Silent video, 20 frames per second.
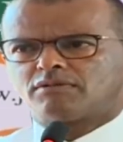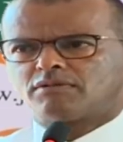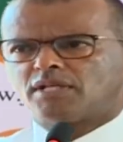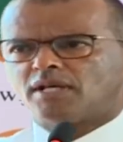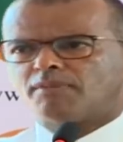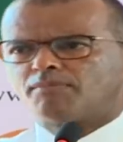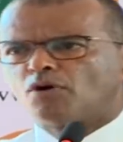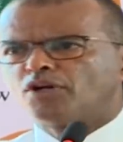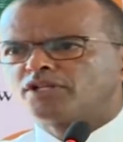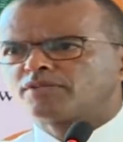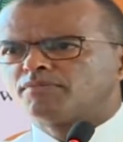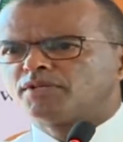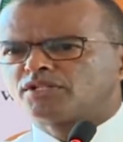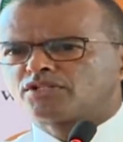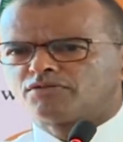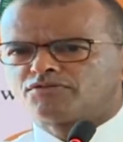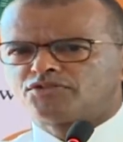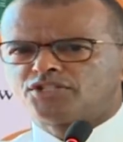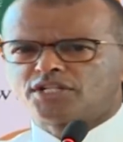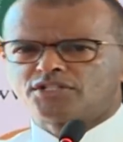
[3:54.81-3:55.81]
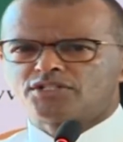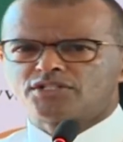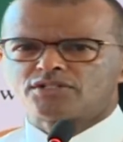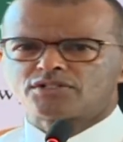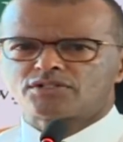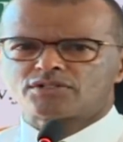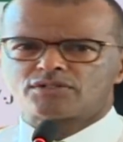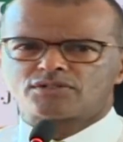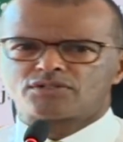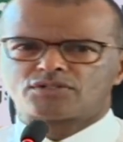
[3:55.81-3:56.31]
the appointment of
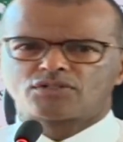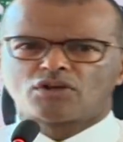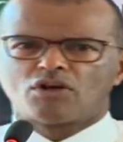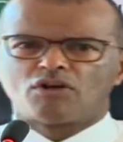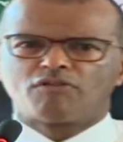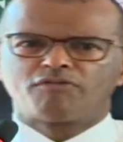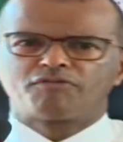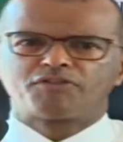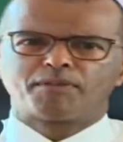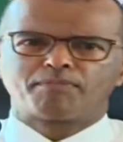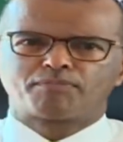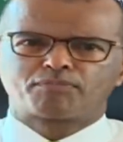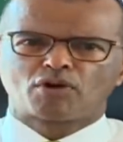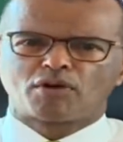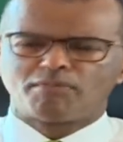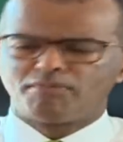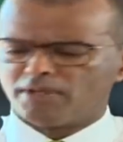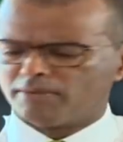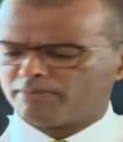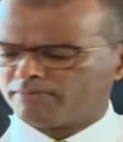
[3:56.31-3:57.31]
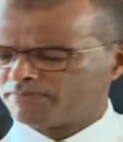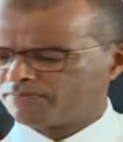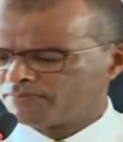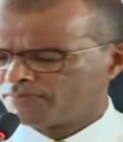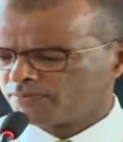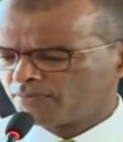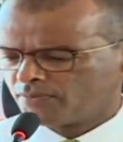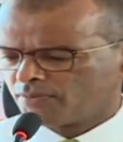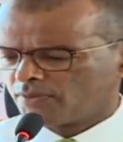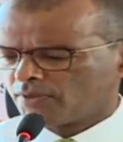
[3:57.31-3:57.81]
judges, solve the problem